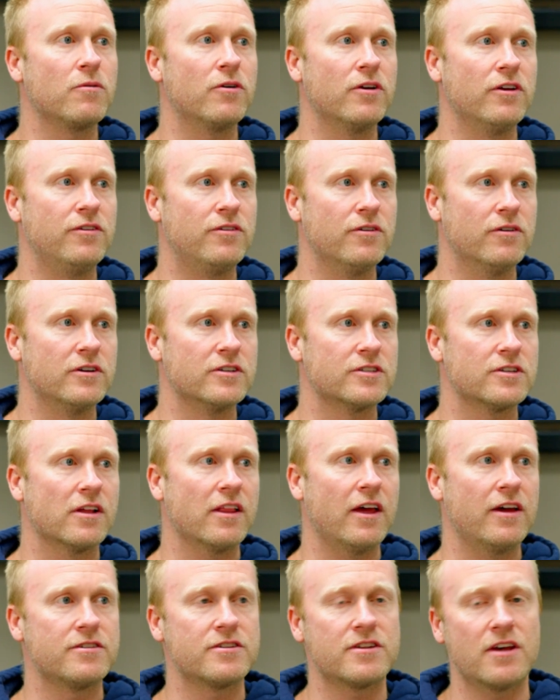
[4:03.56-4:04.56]
on what you're doing. So
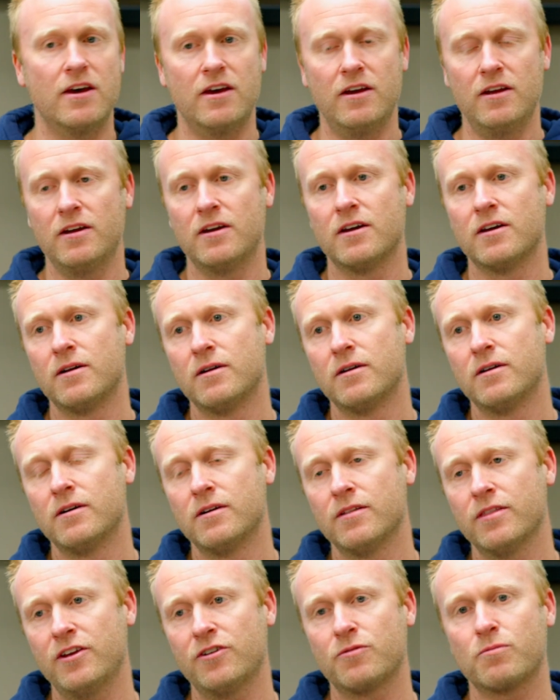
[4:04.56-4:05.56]
let's say
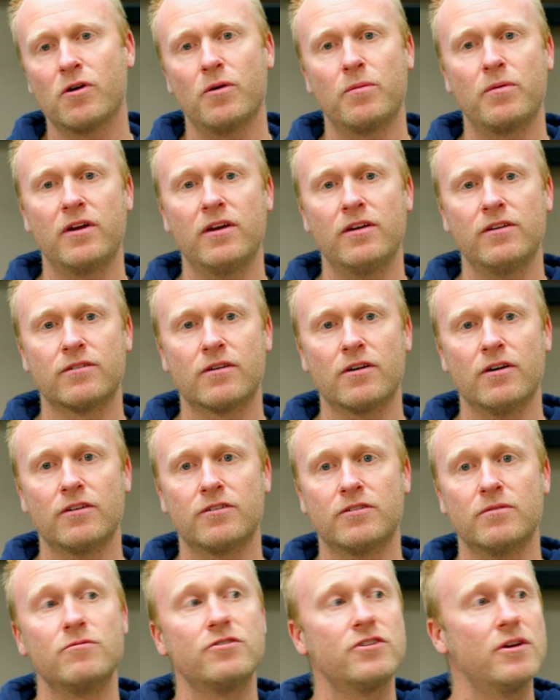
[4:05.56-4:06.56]
this property has got
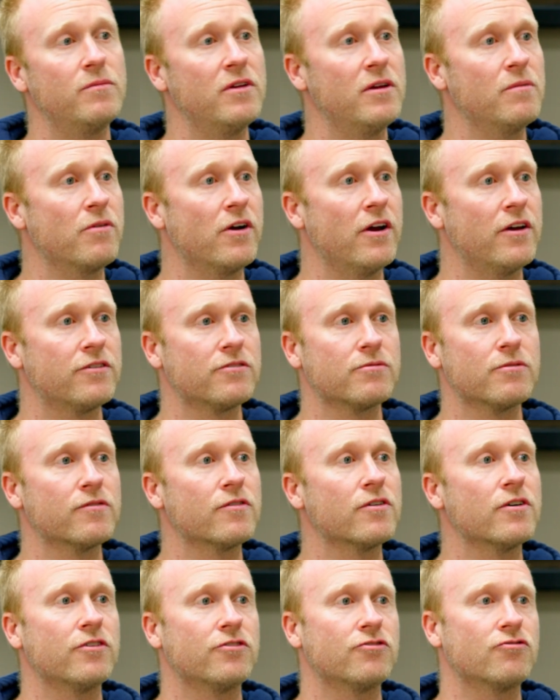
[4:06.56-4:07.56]
some chimney breasts. We've
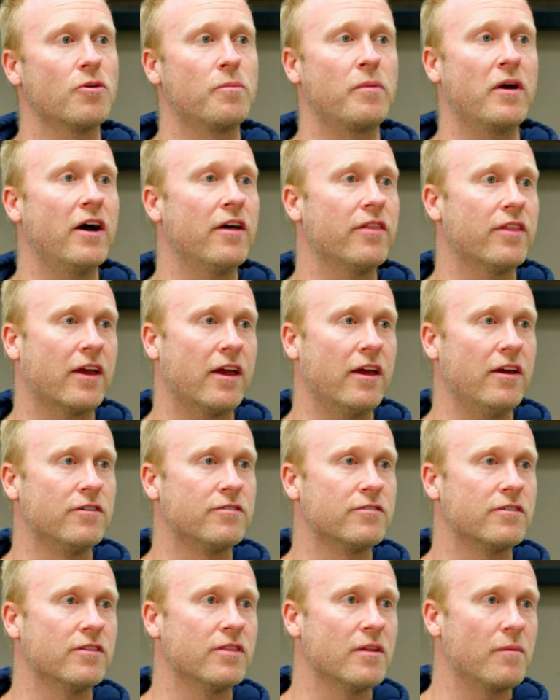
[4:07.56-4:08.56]
got to strip out the
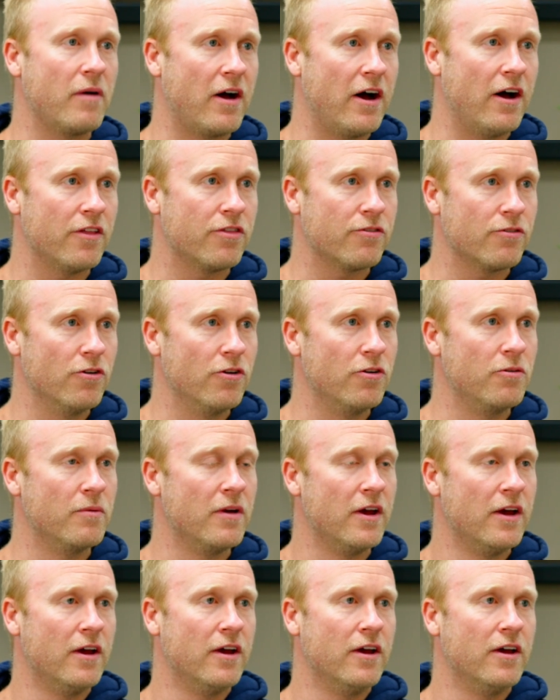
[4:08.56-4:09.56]
kitchen, the bathroom,
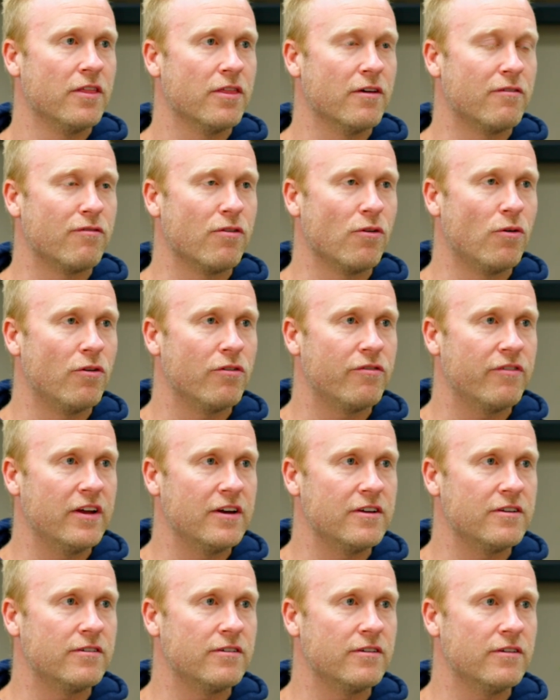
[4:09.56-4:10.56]
the floor
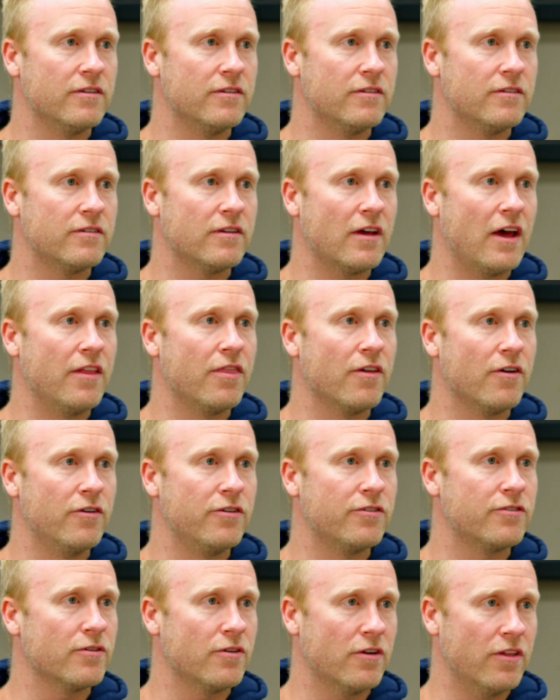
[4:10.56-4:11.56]
finishes, and
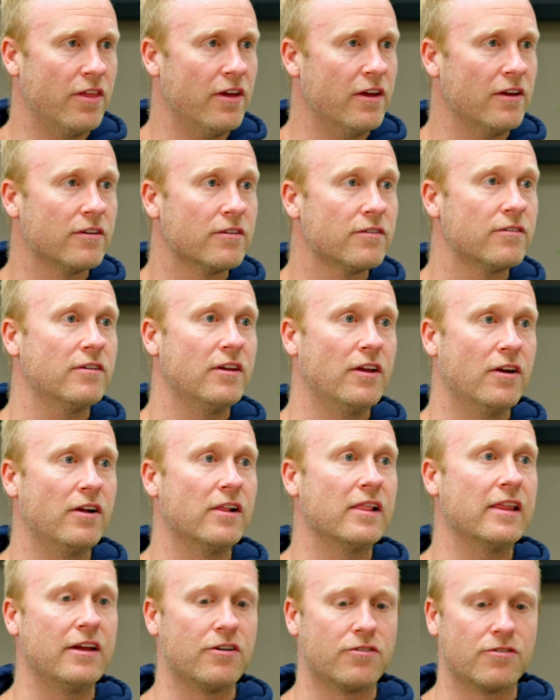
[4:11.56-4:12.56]
those sort of things.
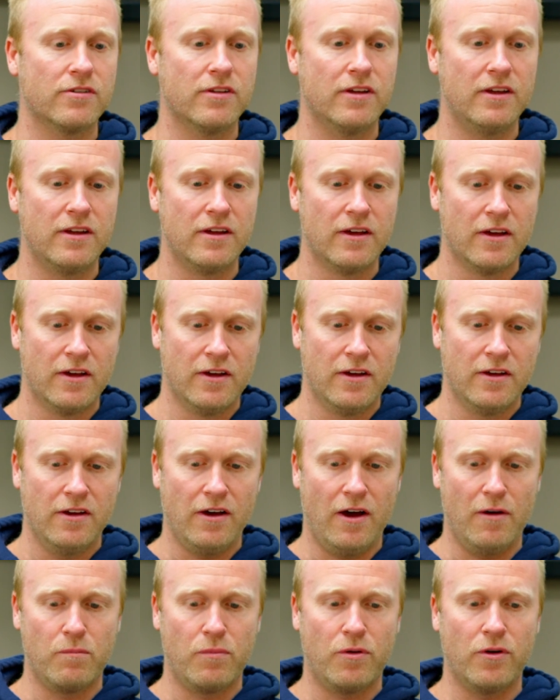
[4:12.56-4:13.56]
Literally,
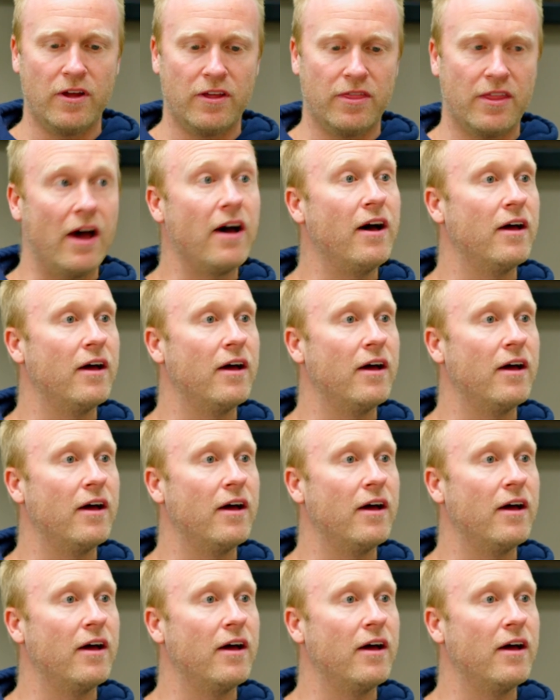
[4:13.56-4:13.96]
I'm putting